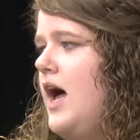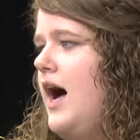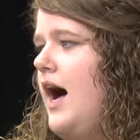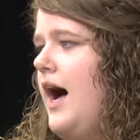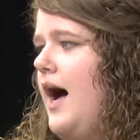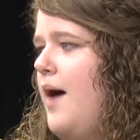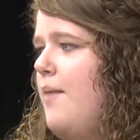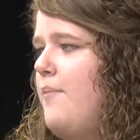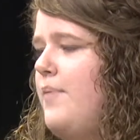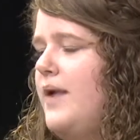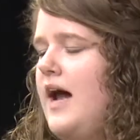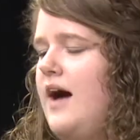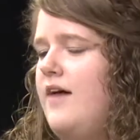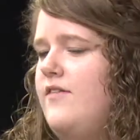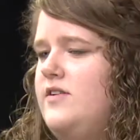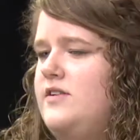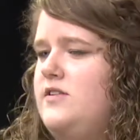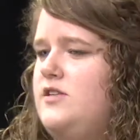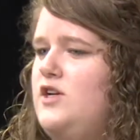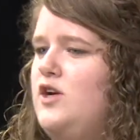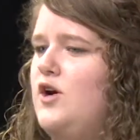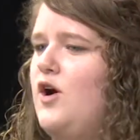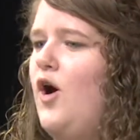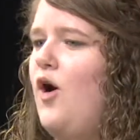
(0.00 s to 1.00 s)
but
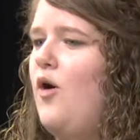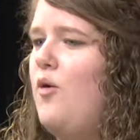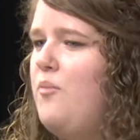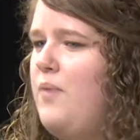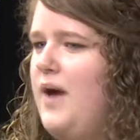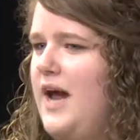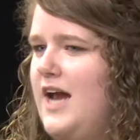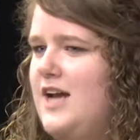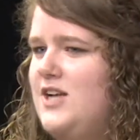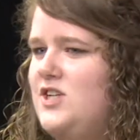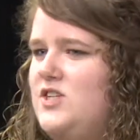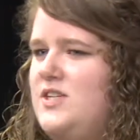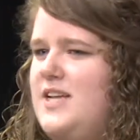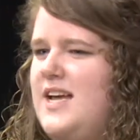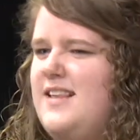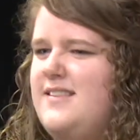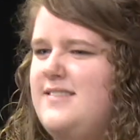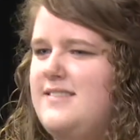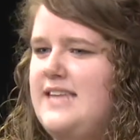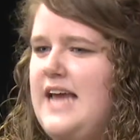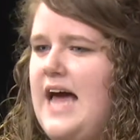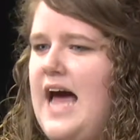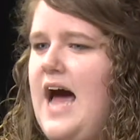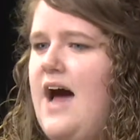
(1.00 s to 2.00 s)
obviously your home page
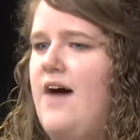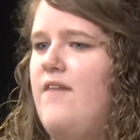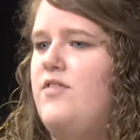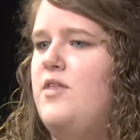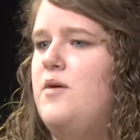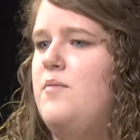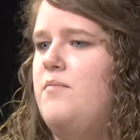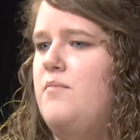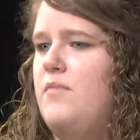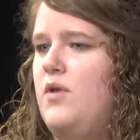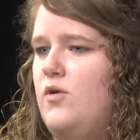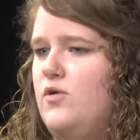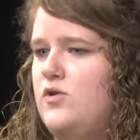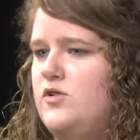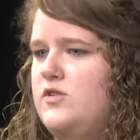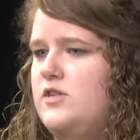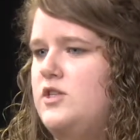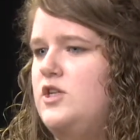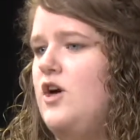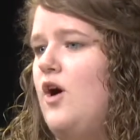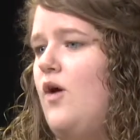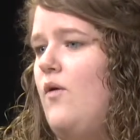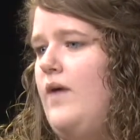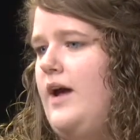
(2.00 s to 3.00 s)
tends to have the
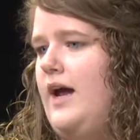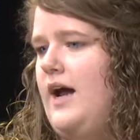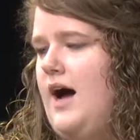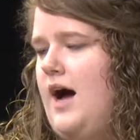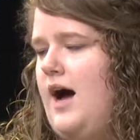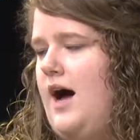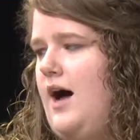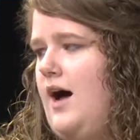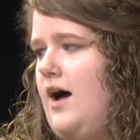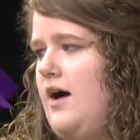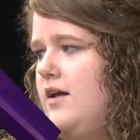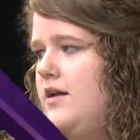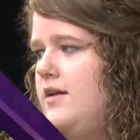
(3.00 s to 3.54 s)
most going on.